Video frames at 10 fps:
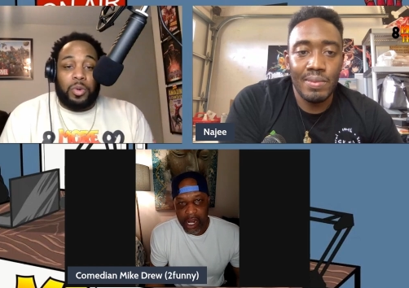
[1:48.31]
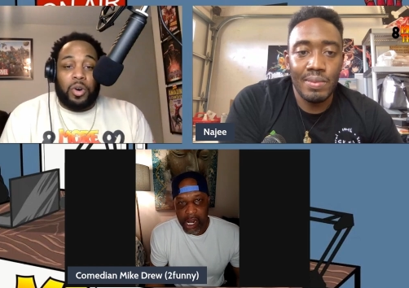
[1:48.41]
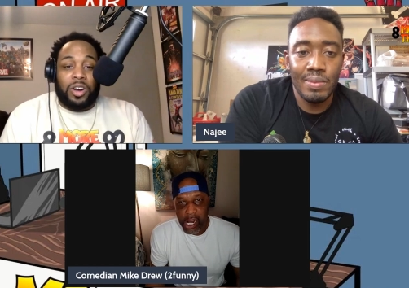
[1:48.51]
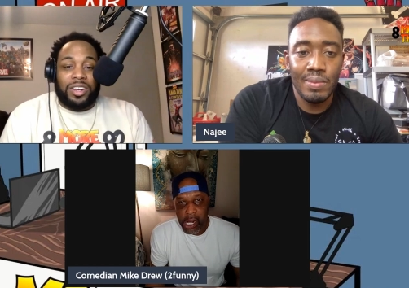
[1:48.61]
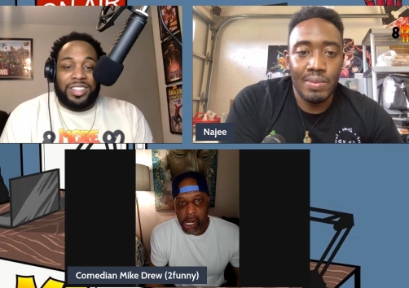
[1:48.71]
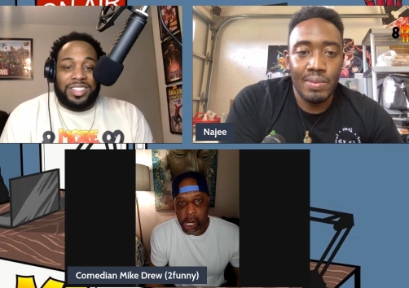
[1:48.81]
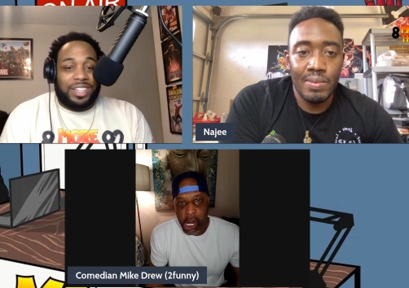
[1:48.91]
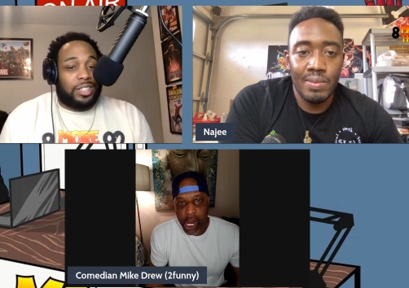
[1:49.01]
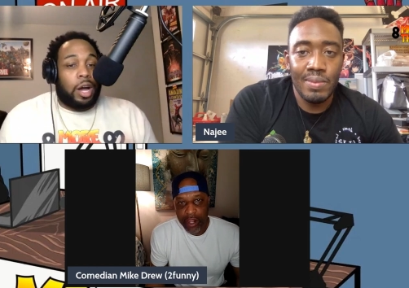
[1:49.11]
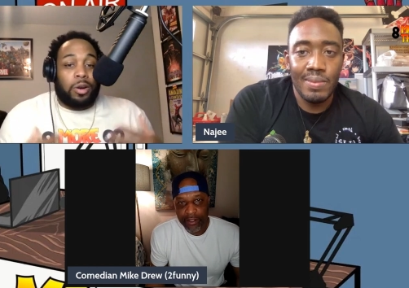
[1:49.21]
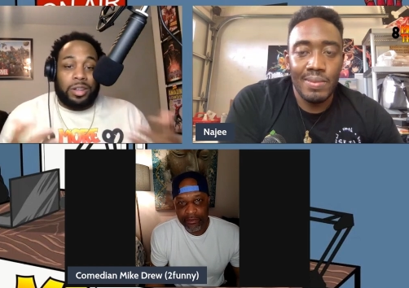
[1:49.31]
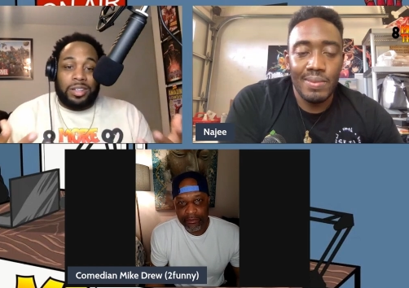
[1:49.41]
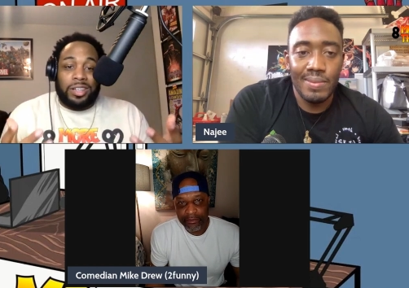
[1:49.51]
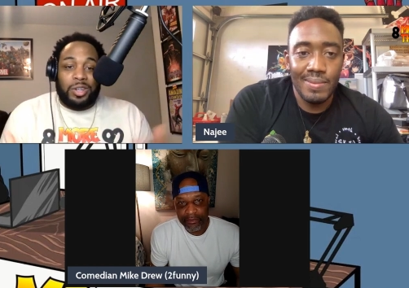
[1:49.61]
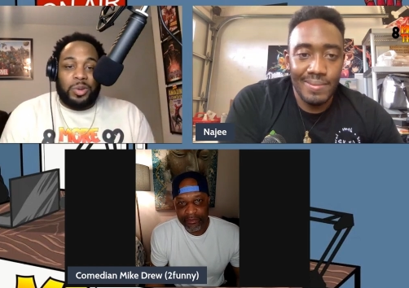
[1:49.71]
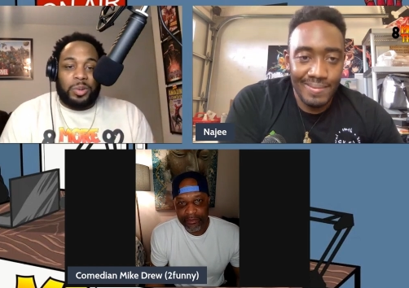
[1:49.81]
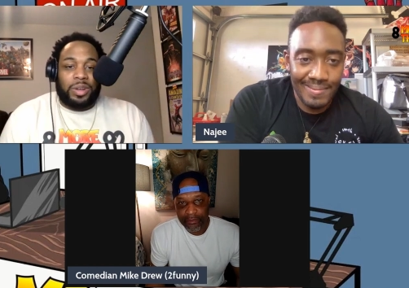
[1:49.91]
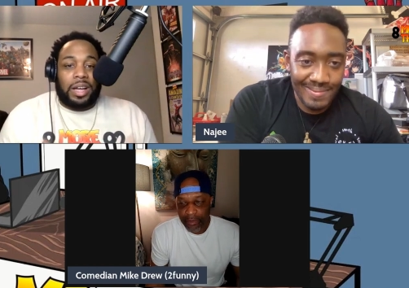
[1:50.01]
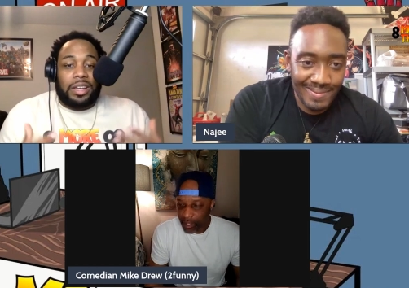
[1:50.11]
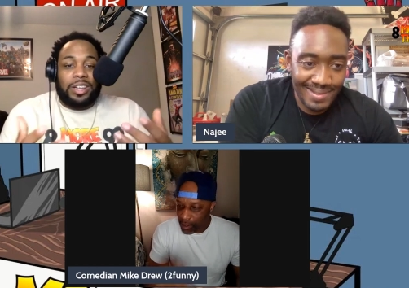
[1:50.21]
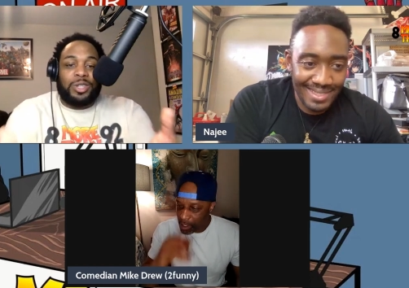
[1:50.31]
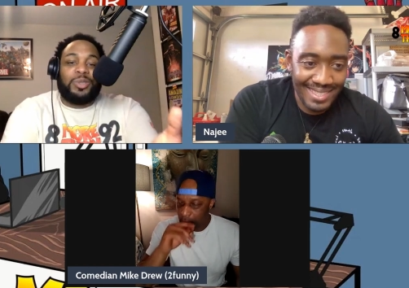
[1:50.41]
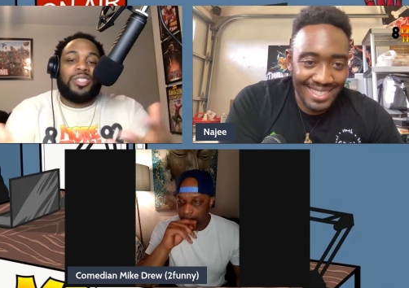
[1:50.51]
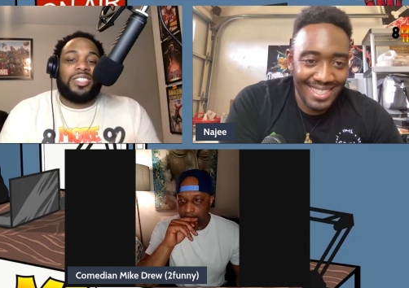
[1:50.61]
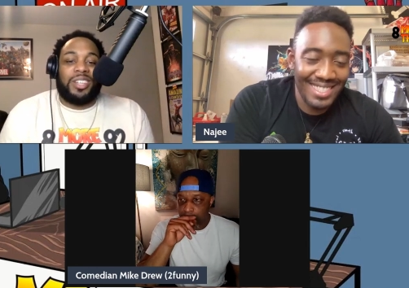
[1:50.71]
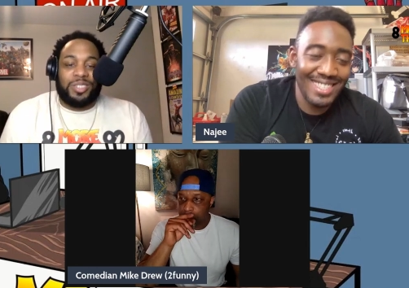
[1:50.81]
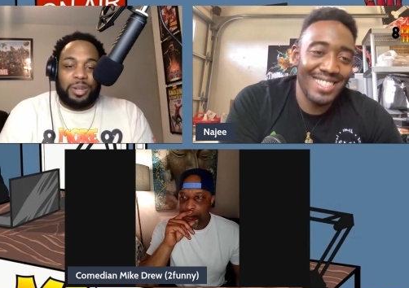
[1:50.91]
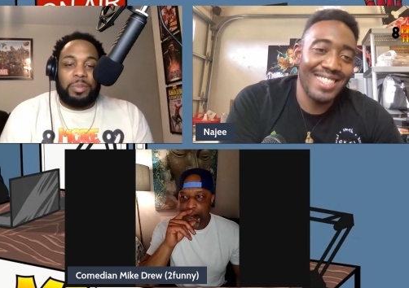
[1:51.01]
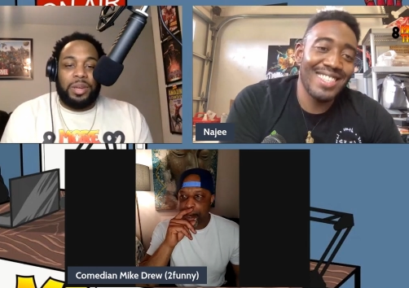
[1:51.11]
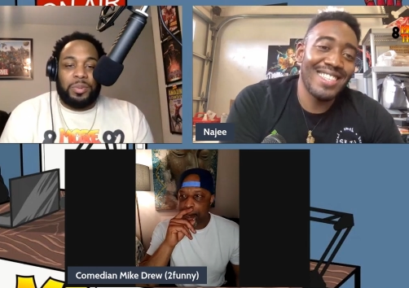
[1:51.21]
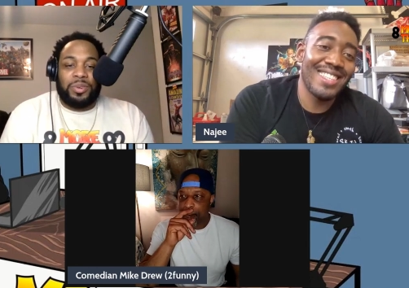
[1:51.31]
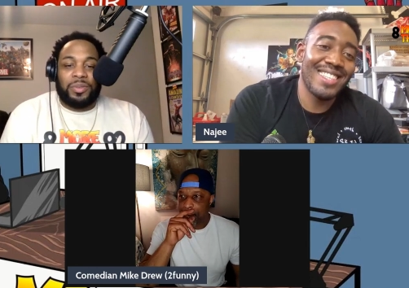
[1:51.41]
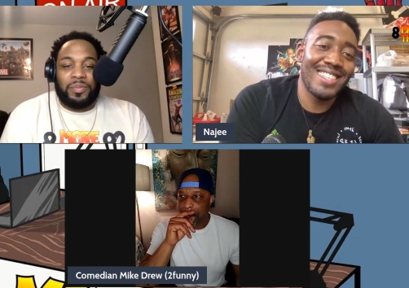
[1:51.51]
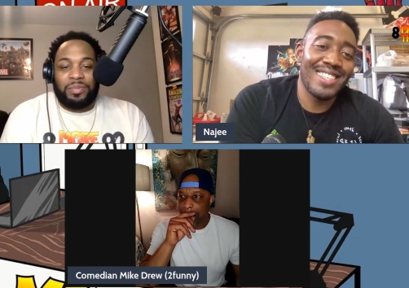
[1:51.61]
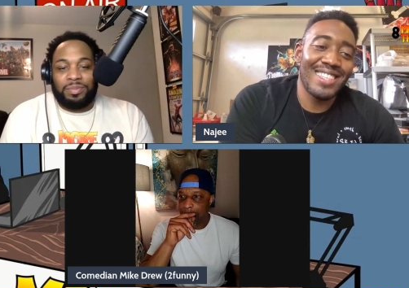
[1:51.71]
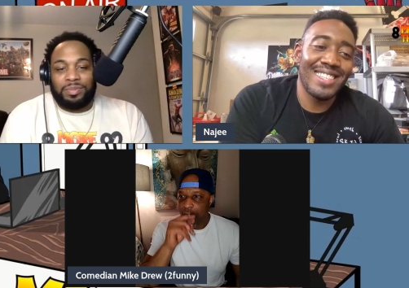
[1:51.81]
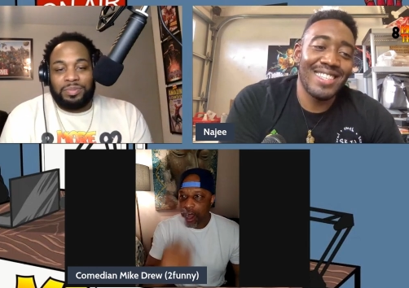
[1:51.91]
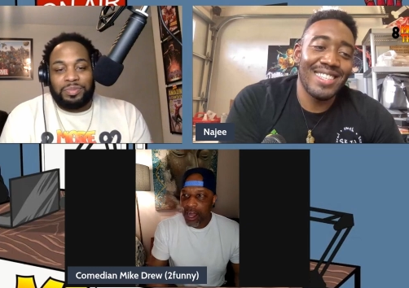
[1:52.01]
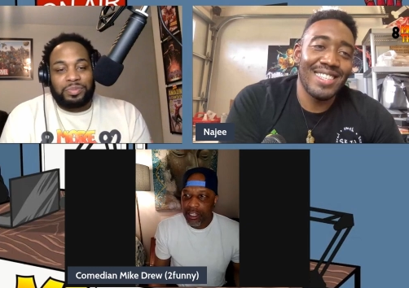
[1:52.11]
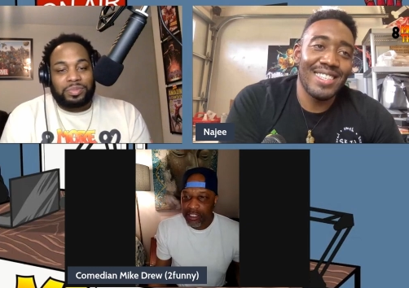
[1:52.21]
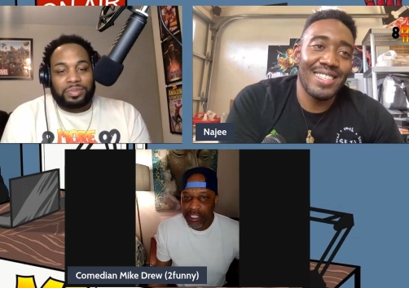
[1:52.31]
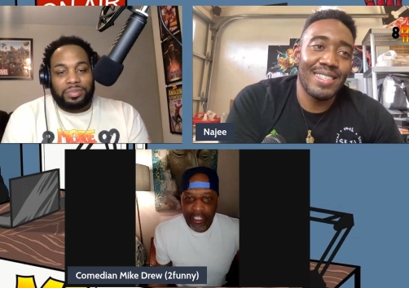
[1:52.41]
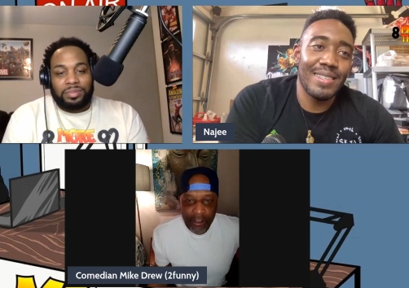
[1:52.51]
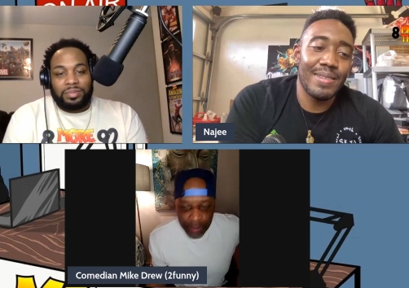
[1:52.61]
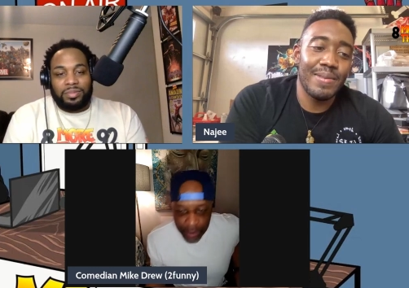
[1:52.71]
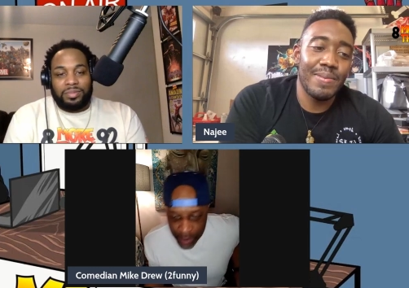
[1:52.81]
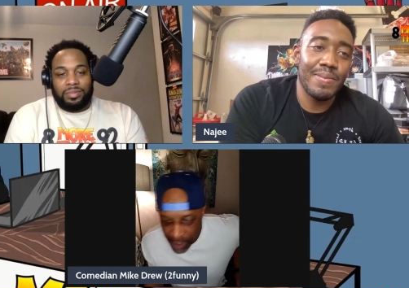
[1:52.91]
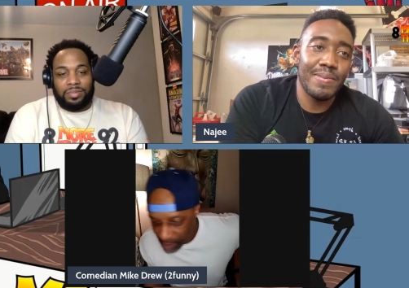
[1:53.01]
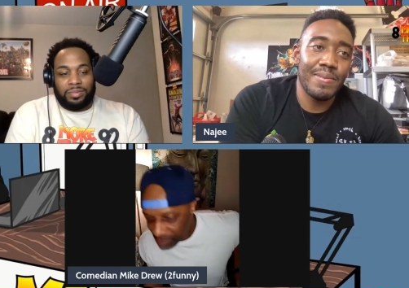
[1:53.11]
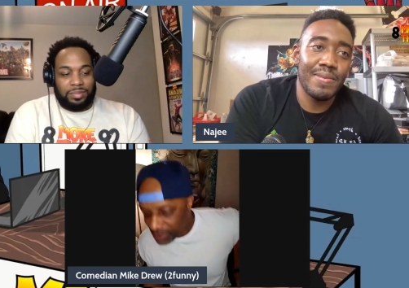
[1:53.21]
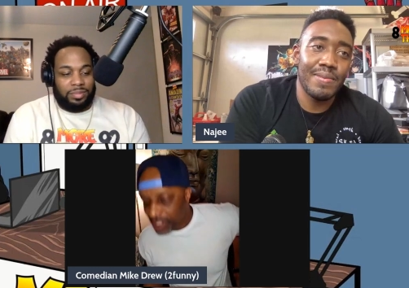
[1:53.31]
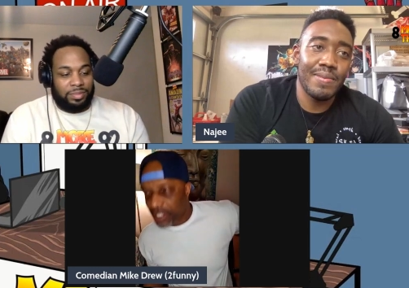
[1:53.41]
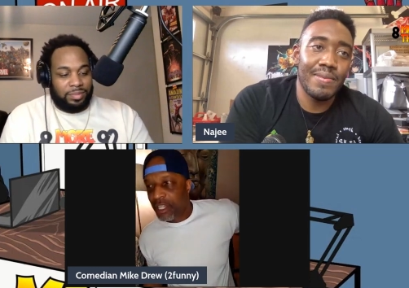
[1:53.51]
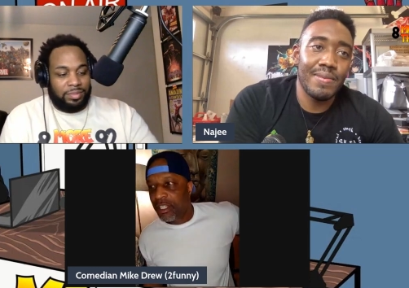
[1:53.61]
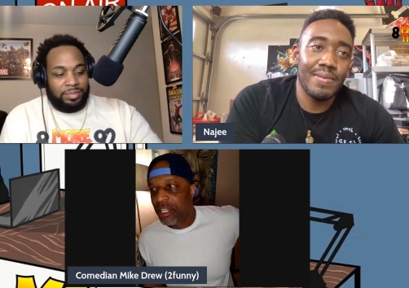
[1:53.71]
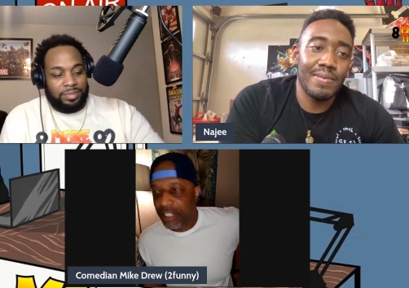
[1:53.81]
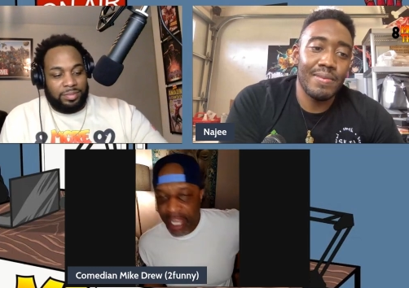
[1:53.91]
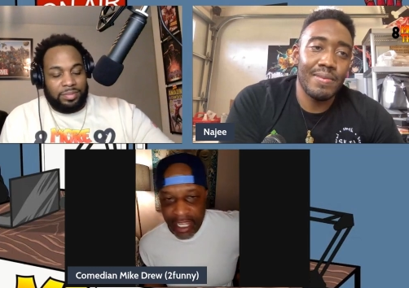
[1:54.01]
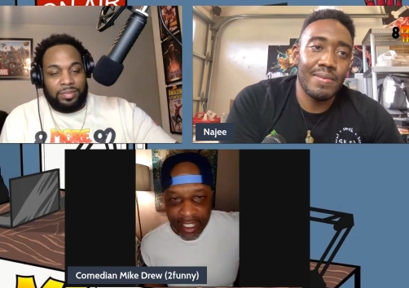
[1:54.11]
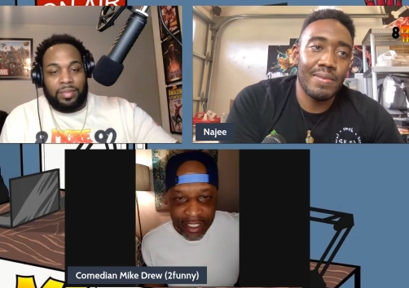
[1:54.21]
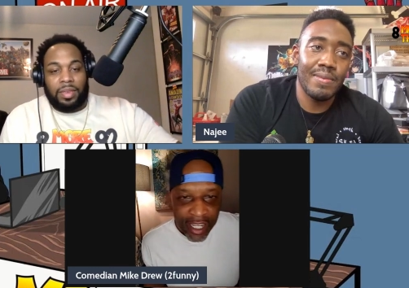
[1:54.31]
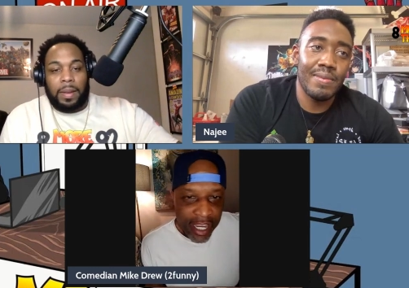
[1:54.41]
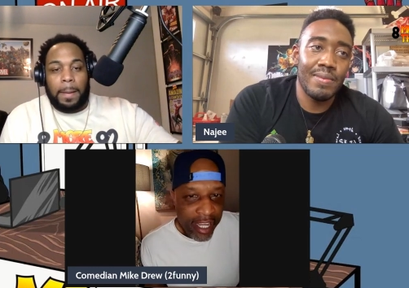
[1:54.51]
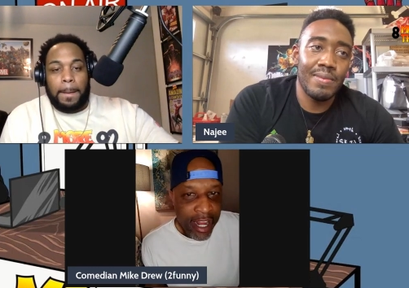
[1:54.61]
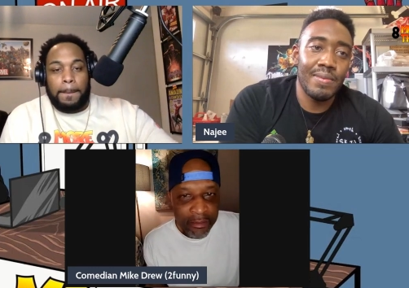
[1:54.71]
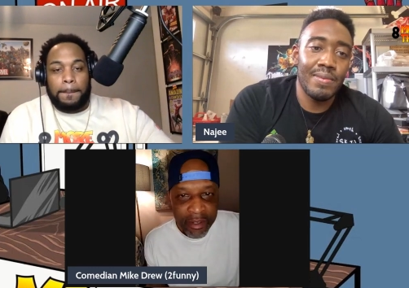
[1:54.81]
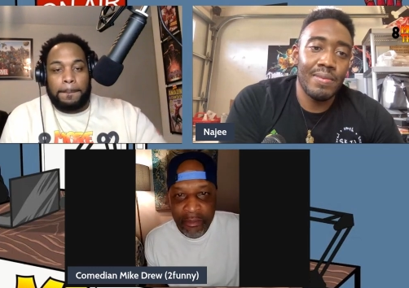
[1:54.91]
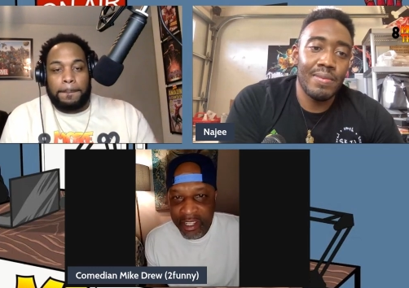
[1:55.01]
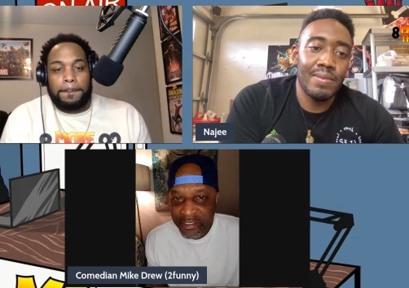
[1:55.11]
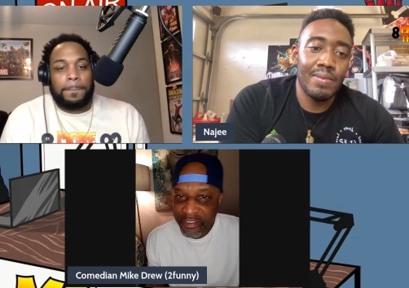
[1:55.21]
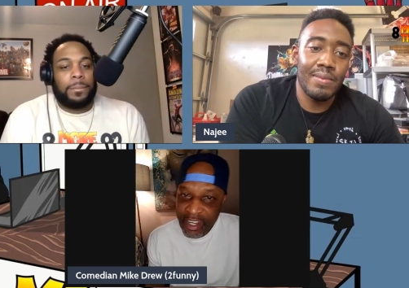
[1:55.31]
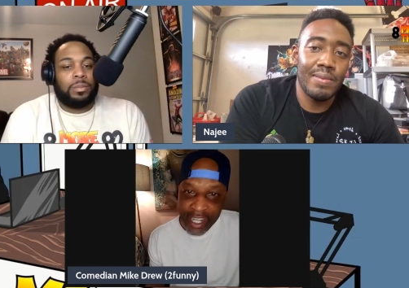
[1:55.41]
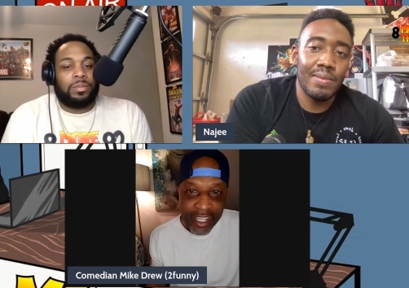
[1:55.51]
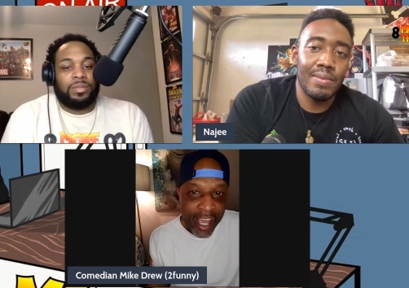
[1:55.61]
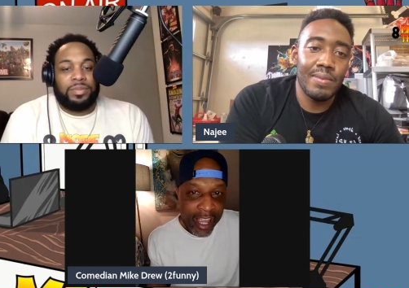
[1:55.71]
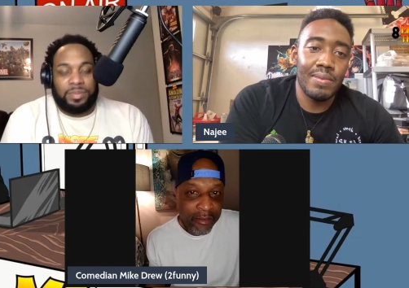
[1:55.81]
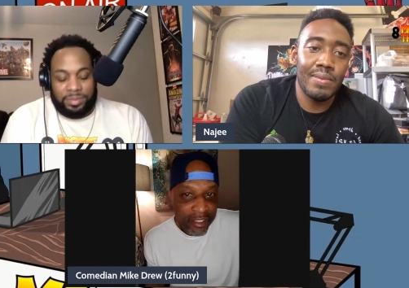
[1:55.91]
Speaker 1: more talking than you. Introduce yourself to the people.
Speaker 2: Shit, don't trip. Like he said, I'm the motherfucker that came